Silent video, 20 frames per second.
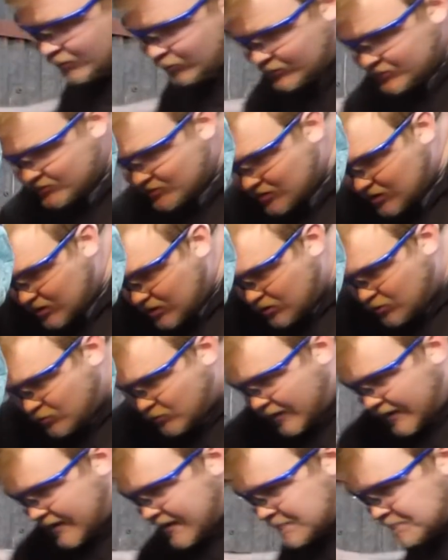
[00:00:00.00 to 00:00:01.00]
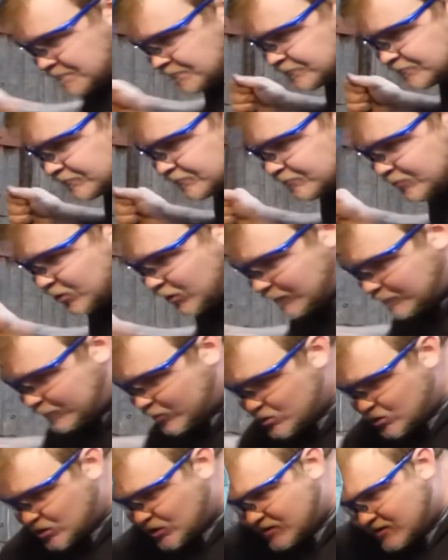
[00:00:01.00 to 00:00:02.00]
want to put the
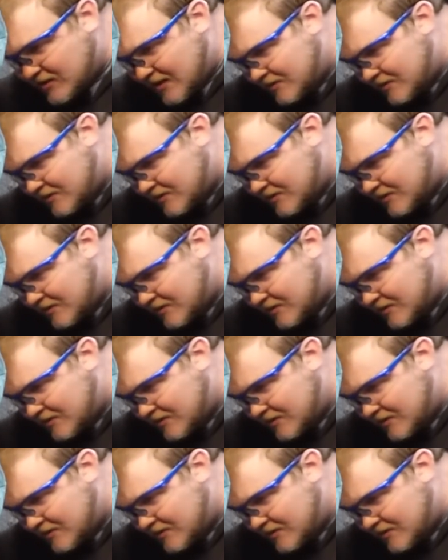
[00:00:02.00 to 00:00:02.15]
butchers